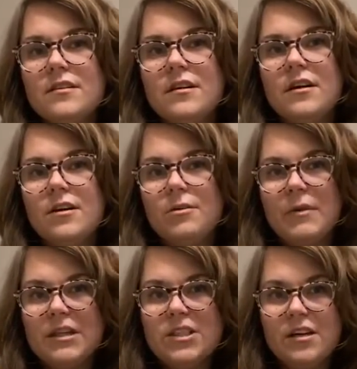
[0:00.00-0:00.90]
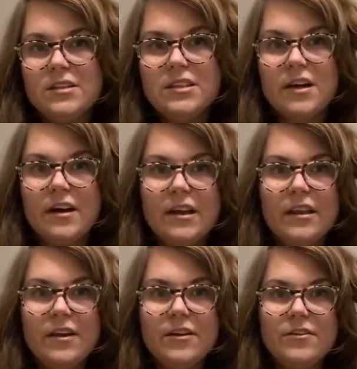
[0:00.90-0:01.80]
Oh, my child's crying in the
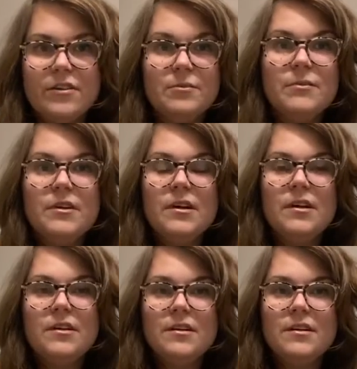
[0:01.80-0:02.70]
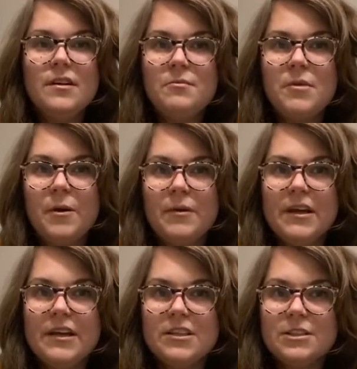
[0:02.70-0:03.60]
other room. Probably
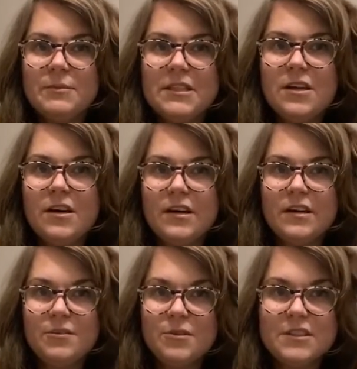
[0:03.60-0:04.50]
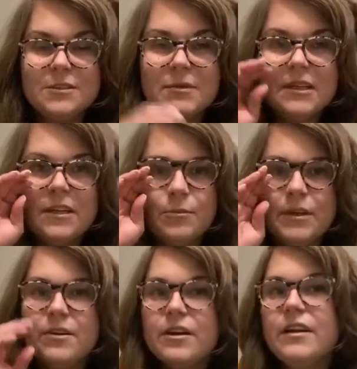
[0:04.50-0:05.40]
hears me talking and wants me. It'll be
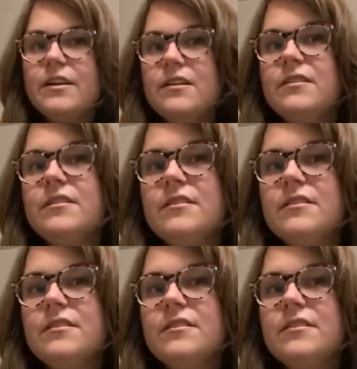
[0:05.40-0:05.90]
okay though.